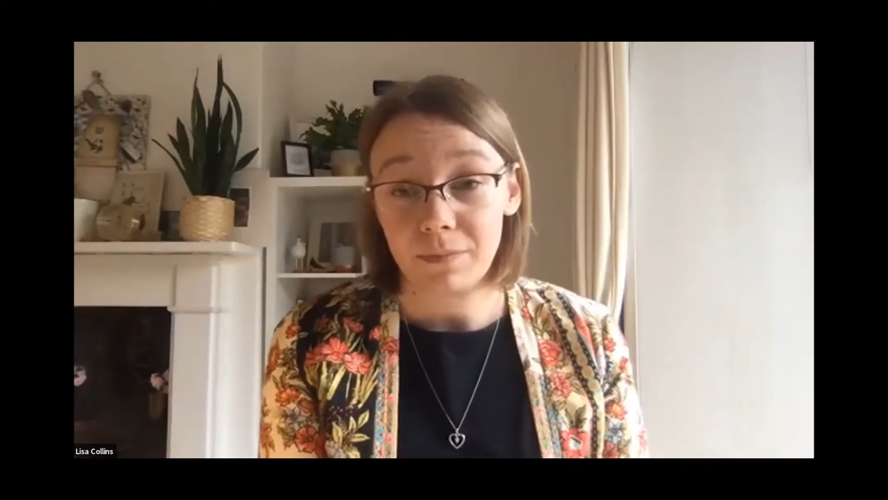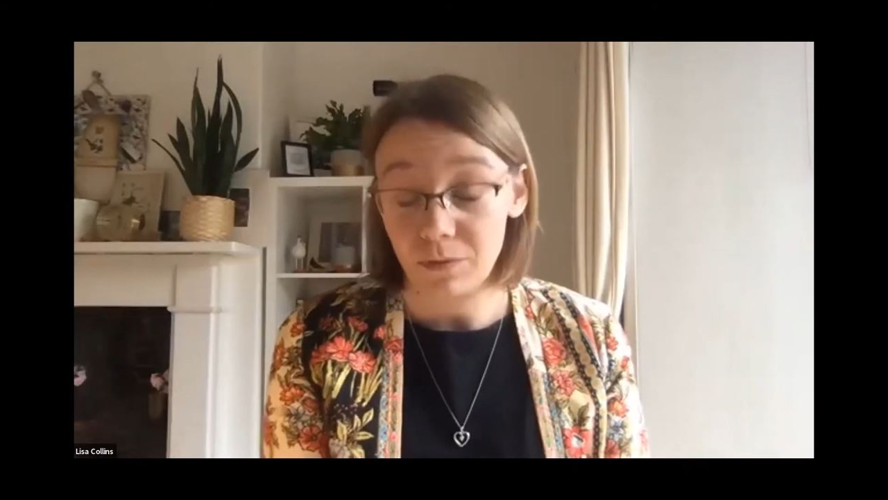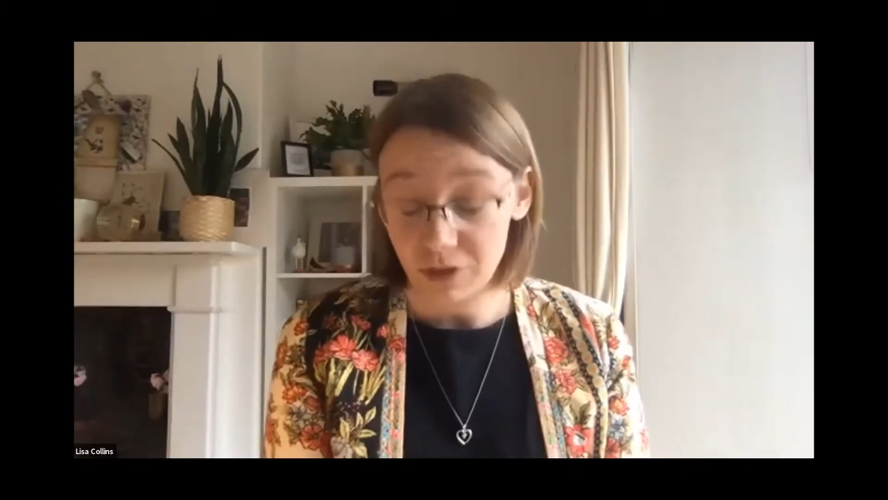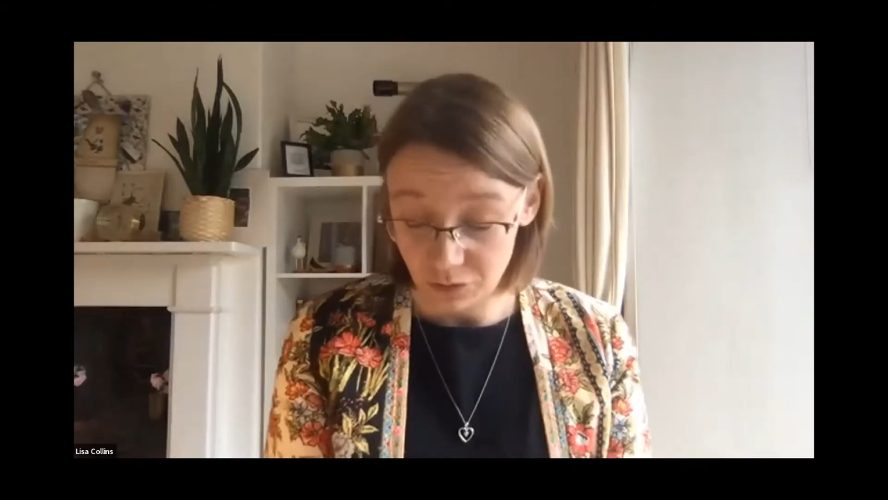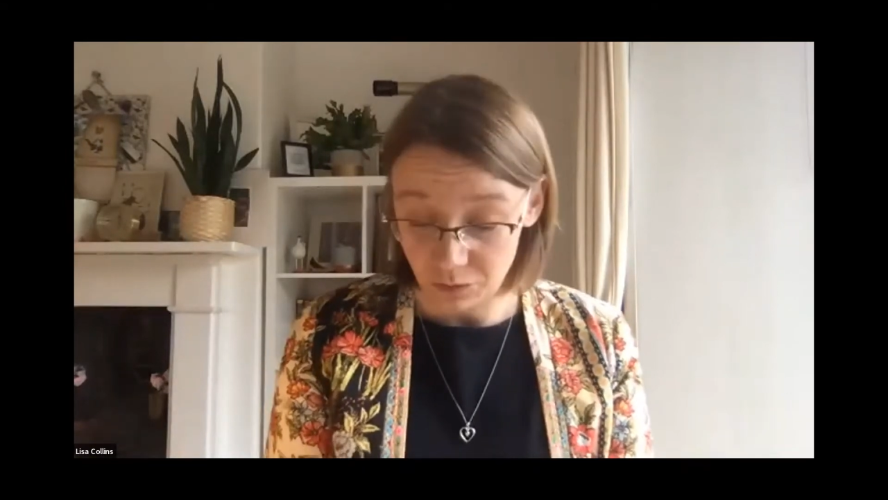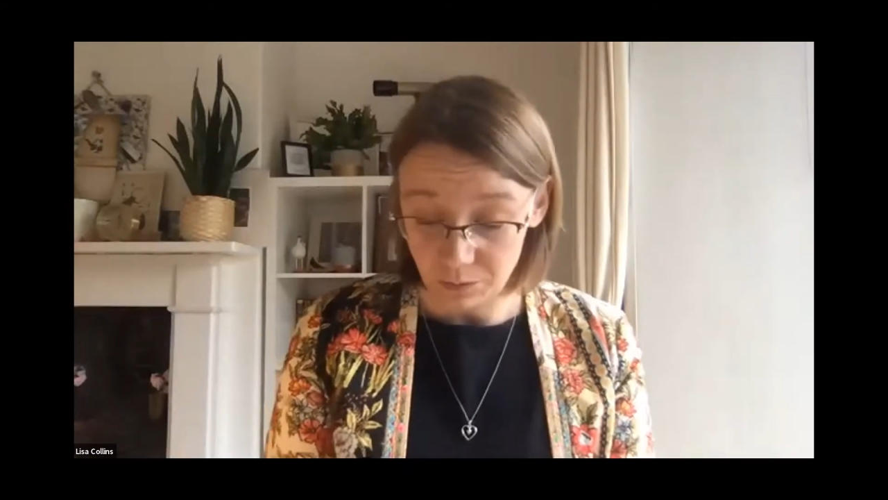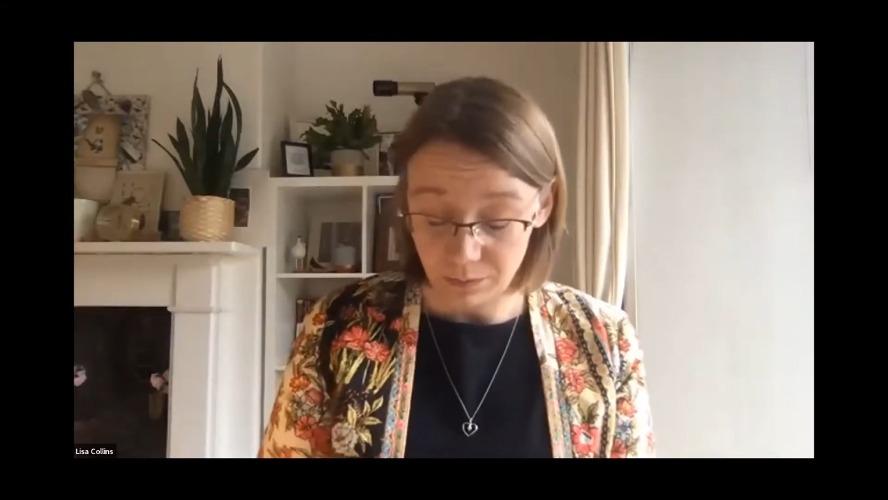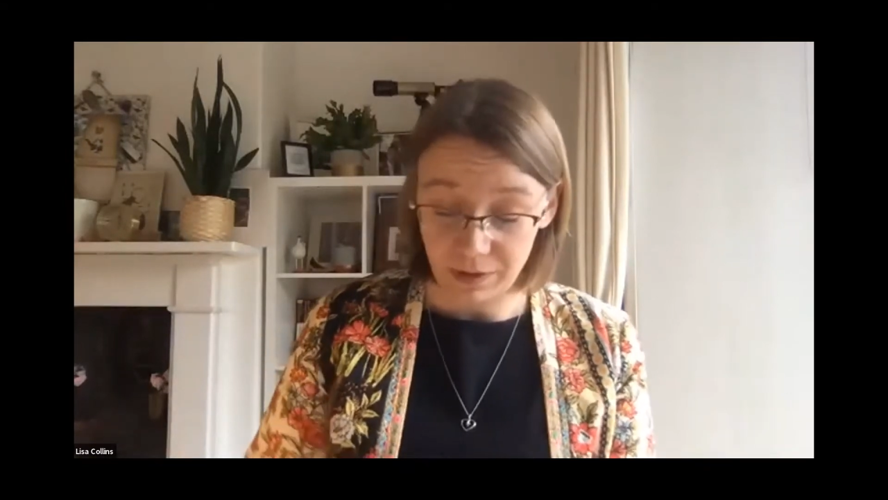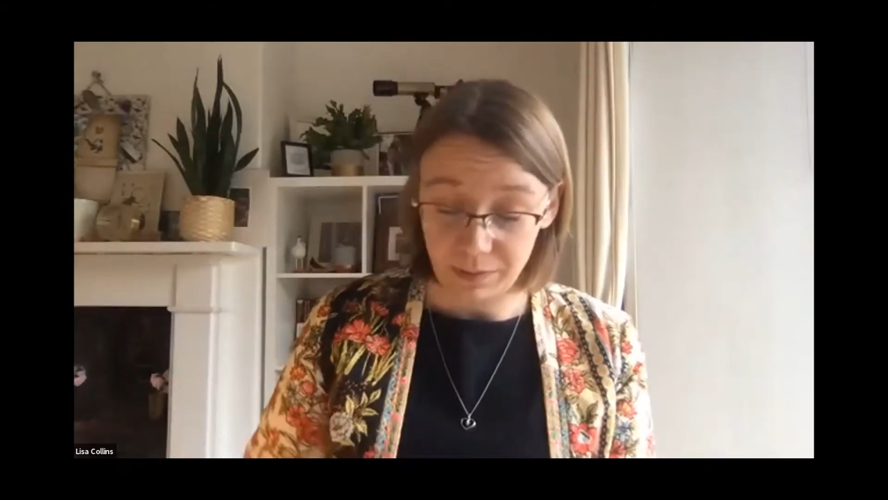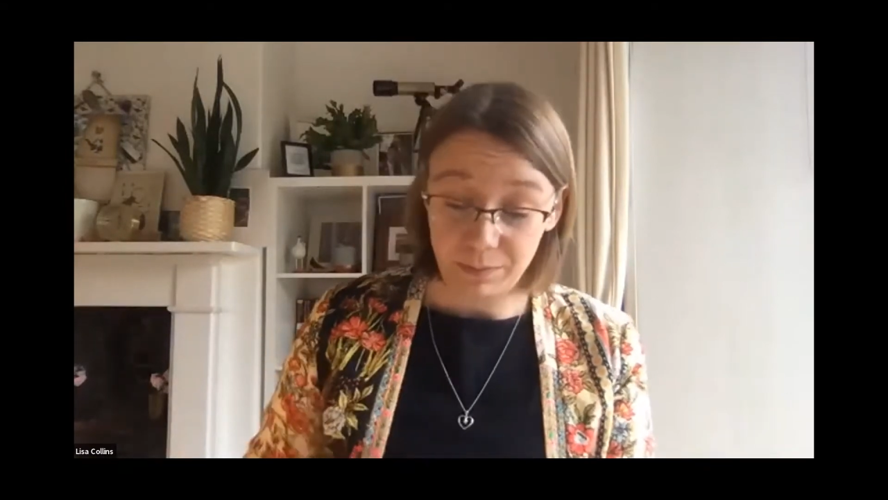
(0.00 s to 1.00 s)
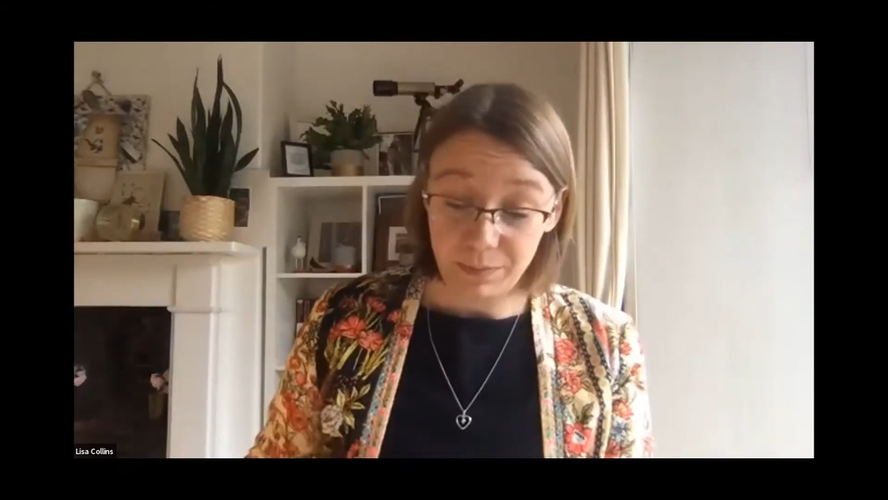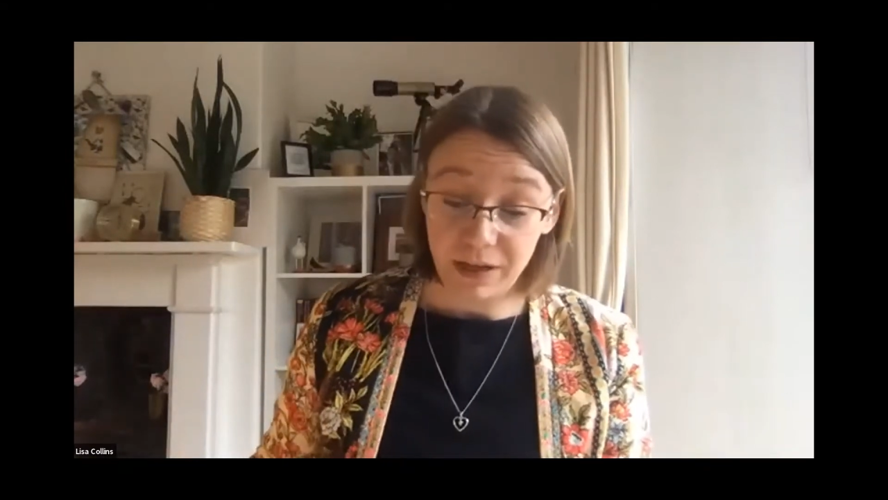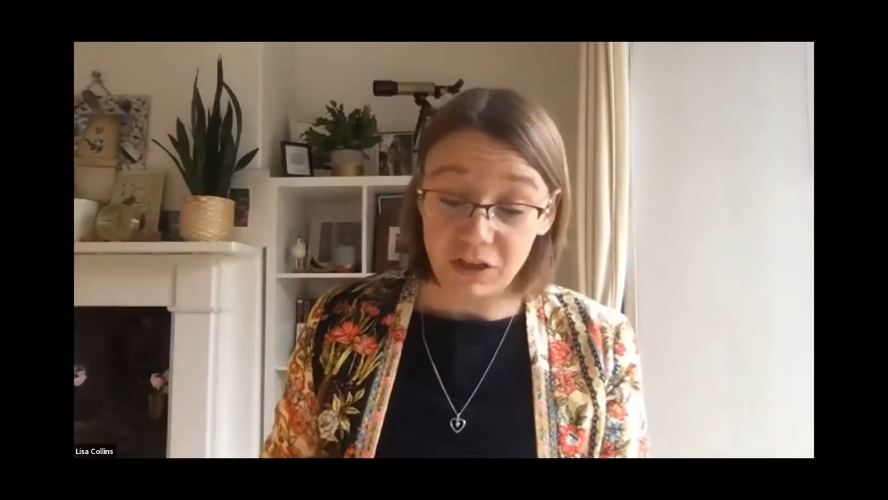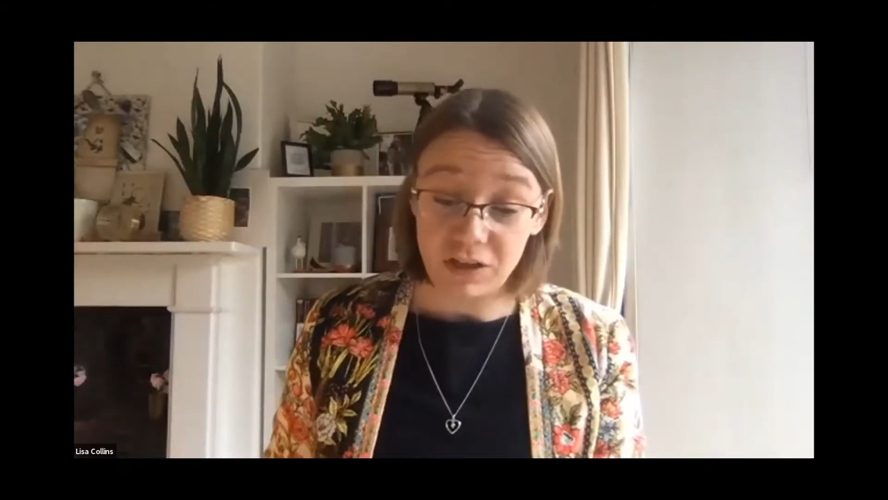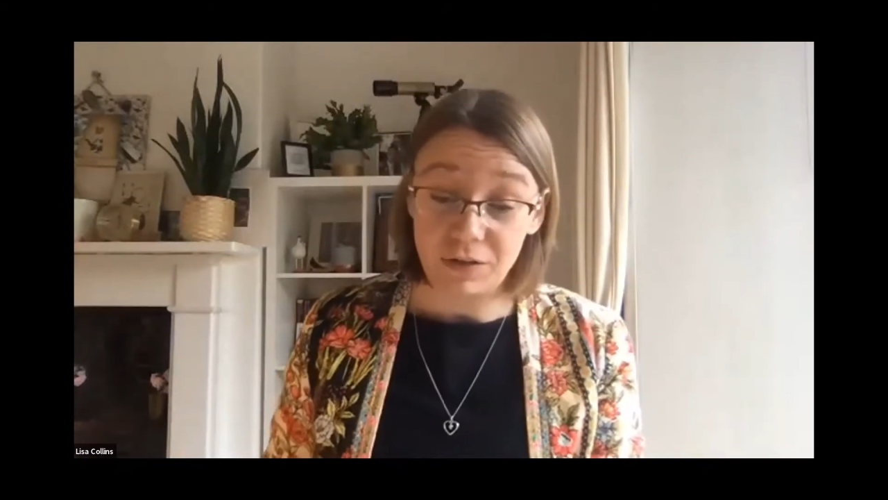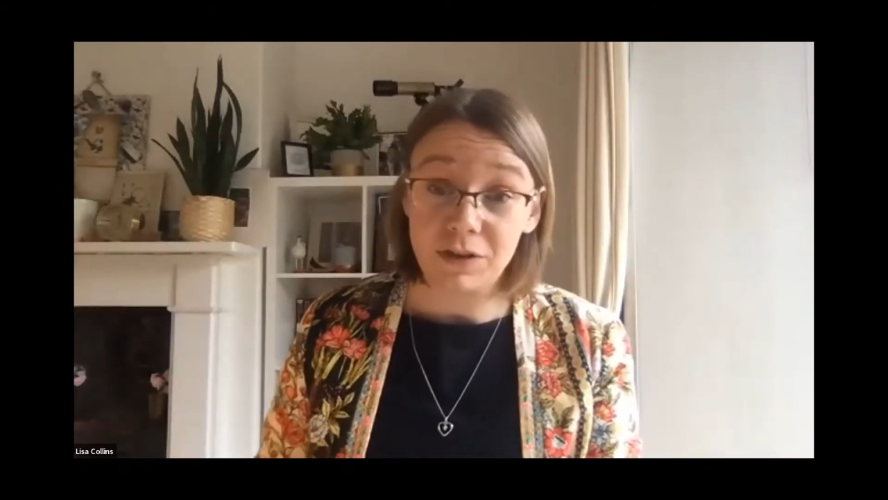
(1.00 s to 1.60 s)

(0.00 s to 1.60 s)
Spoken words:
PhD